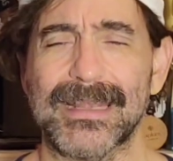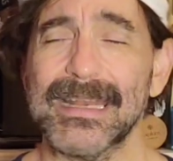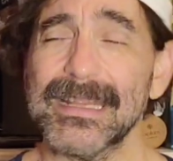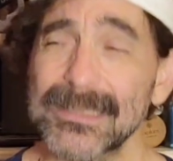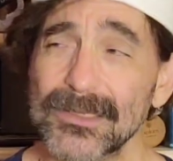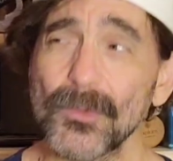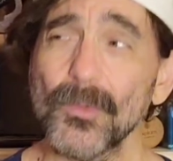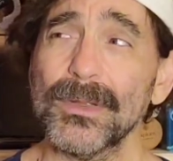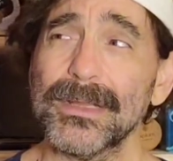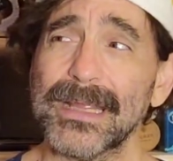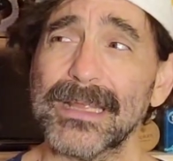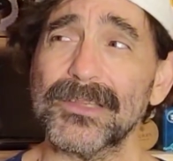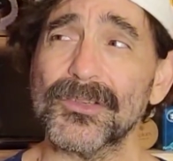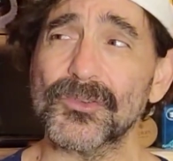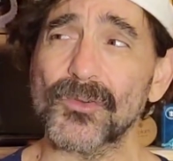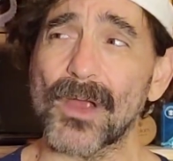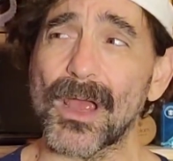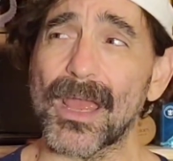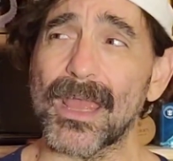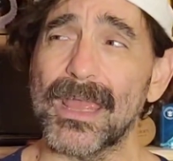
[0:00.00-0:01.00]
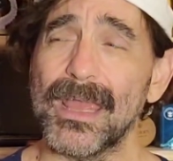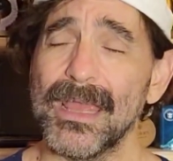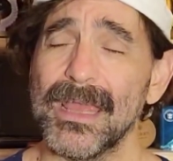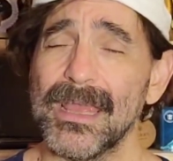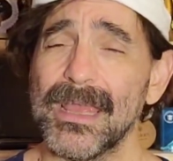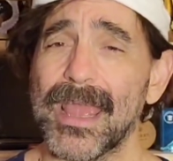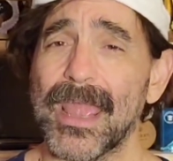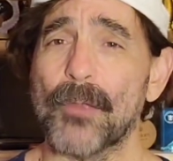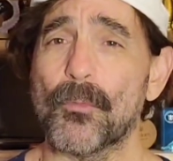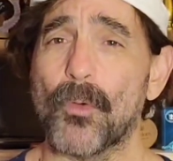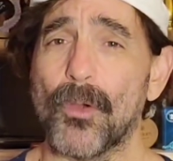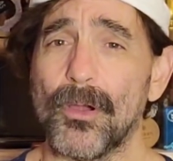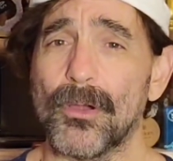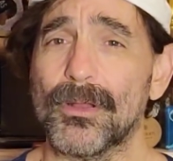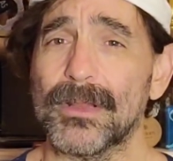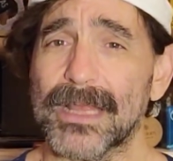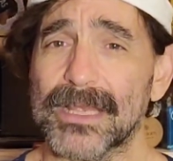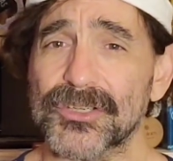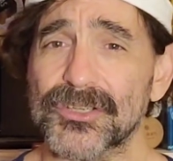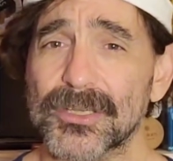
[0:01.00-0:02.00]
And I still would like to try a Royal
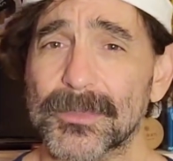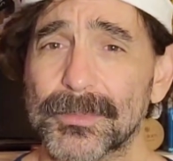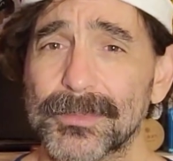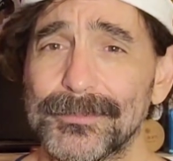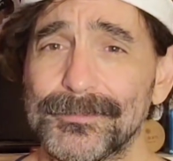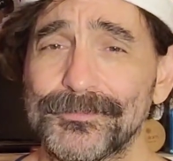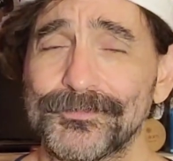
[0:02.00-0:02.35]
Class ship.